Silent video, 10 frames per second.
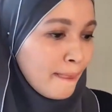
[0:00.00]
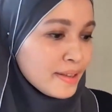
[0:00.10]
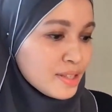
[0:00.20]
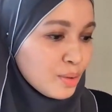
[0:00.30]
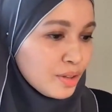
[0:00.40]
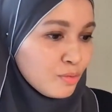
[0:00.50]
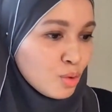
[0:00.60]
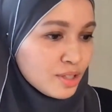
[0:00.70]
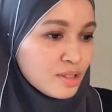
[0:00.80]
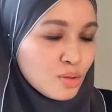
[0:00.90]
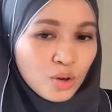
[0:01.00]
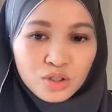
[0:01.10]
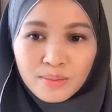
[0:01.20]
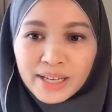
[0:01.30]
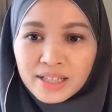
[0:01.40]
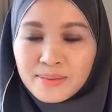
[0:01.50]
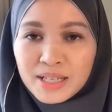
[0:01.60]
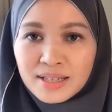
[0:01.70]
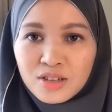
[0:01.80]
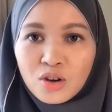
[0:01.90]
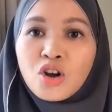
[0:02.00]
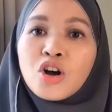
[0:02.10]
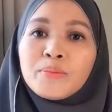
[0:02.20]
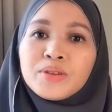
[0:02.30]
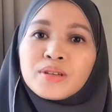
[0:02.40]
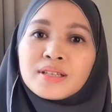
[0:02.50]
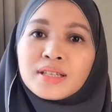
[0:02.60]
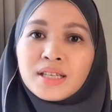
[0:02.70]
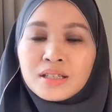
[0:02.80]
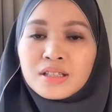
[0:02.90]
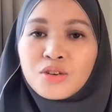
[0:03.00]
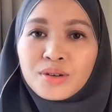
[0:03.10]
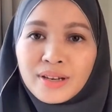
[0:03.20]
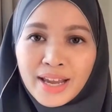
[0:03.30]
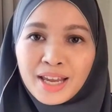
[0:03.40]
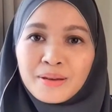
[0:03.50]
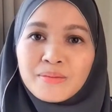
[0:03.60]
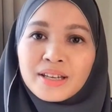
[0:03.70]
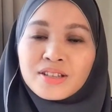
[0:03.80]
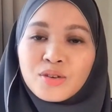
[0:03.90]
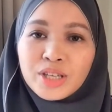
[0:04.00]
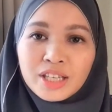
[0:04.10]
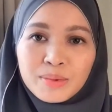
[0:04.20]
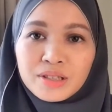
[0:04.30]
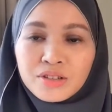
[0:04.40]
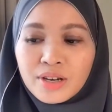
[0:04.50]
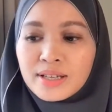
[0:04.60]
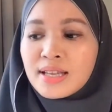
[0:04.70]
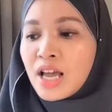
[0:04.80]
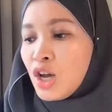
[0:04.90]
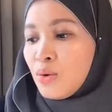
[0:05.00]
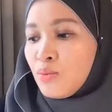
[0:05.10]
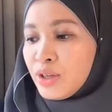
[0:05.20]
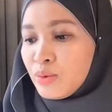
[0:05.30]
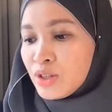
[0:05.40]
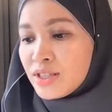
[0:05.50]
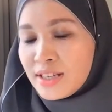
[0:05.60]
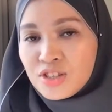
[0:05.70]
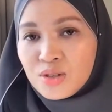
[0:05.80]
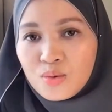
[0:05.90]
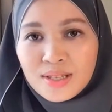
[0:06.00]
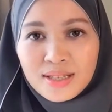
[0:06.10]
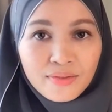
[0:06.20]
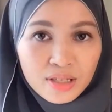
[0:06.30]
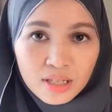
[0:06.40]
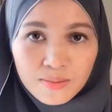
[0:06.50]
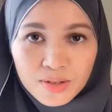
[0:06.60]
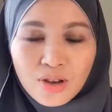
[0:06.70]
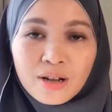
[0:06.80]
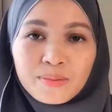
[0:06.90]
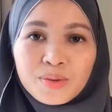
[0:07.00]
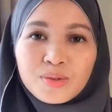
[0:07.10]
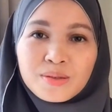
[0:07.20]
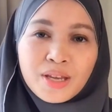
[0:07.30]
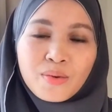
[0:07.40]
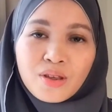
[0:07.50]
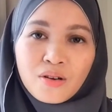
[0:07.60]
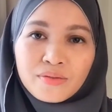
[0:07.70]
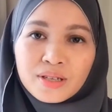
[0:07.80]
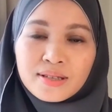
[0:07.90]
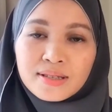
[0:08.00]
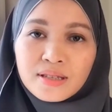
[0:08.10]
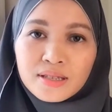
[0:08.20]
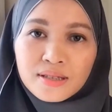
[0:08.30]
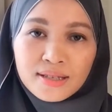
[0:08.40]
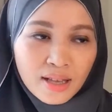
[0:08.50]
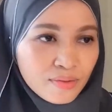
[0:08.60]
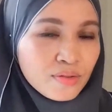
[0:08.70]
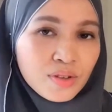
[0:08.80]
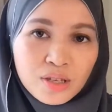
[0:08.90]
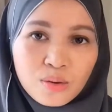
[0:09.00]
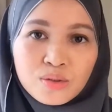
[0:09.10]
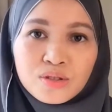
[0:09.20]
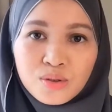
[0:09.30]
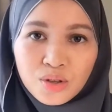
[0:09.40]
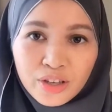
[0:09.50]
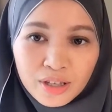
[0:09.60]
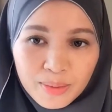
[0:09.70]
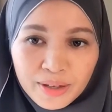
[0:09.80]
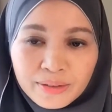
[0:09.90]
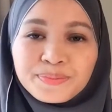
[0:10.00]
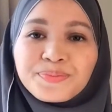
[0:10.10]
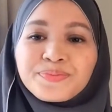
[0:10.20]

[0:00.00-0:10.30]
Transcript: So once you go to myenglishmatters.com, you can key in your name and your email address. We will send you 7 tips to help you speak with confidence, and 7 videos to your email.